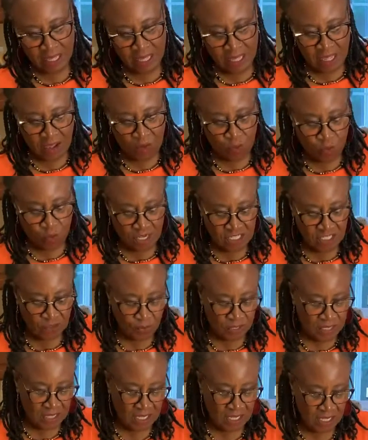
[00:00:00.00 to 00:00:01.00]
And once
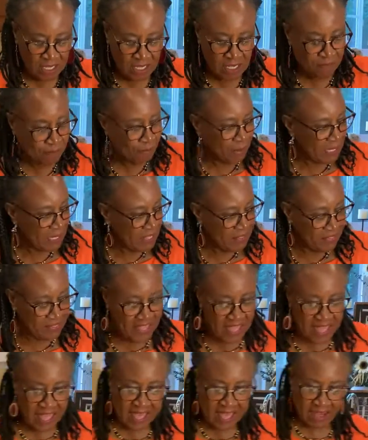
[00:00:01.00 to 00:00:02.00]
we complete
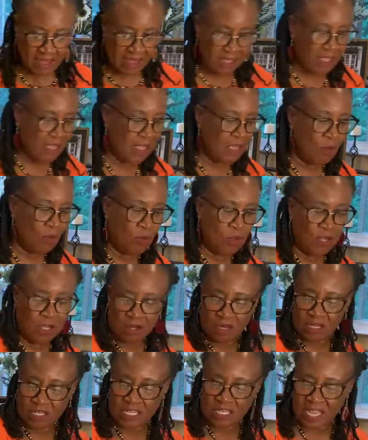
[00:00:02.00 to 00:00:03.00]
that, we're
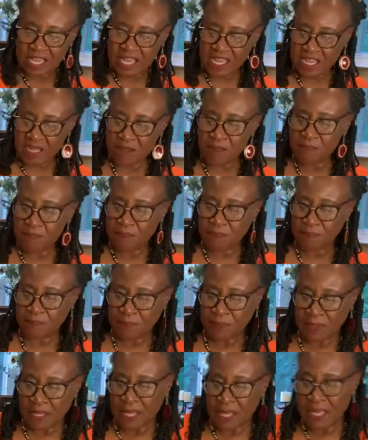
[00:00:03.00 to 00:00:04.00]
going to take them
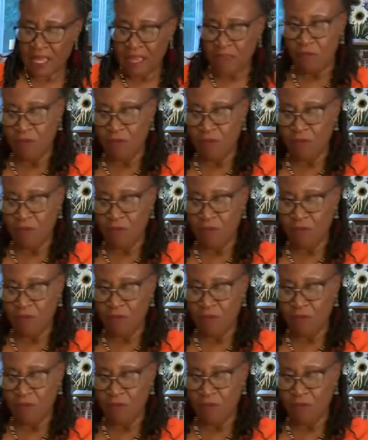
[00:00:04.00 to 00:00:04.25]
and